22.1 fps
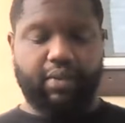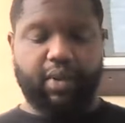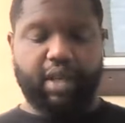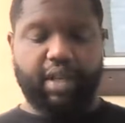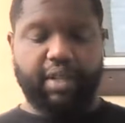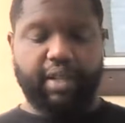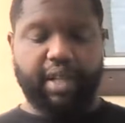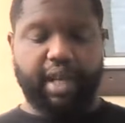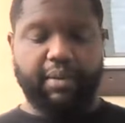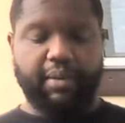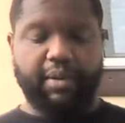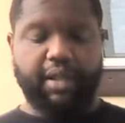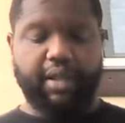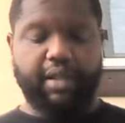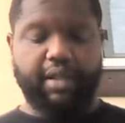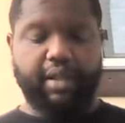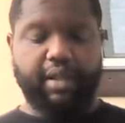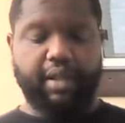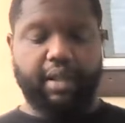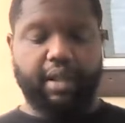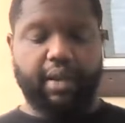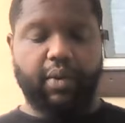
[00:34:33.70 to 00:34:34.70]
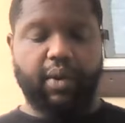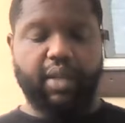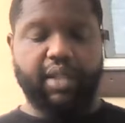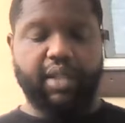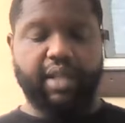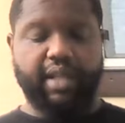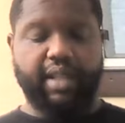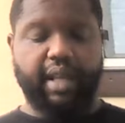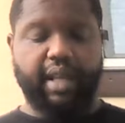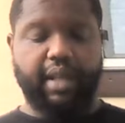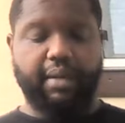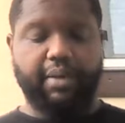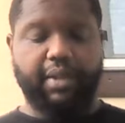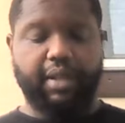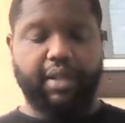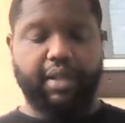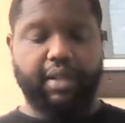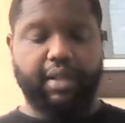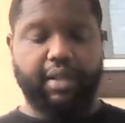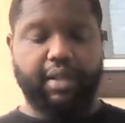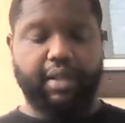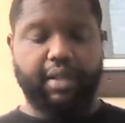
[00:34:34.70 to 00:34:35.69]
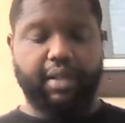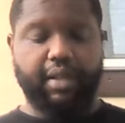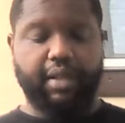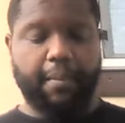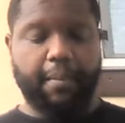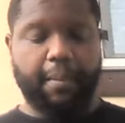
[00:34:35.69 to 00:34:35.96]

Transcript: It wasn't the same season. It wasn't the same season.